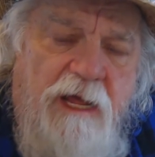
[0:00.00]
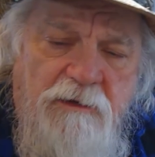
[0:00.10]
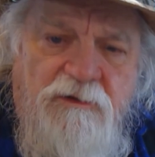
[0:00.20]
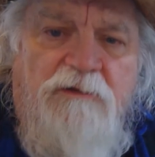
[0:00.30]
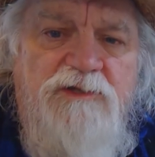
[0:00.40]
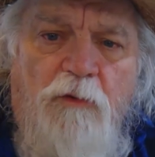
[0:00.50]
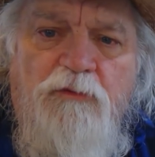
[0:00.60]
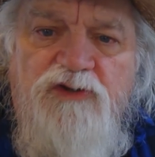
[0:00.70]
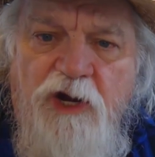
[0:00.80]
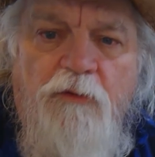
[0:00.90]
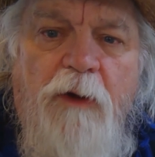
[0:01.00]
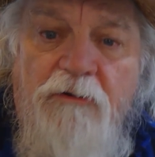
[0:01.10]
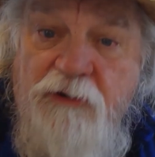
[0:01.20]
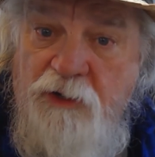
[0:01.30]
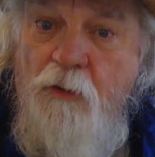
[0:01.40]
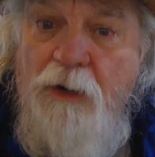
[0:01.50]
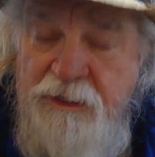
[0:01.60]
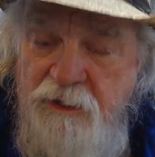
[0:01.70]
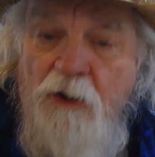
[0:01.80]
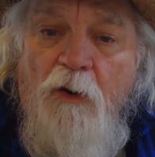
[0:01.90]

the solar generator going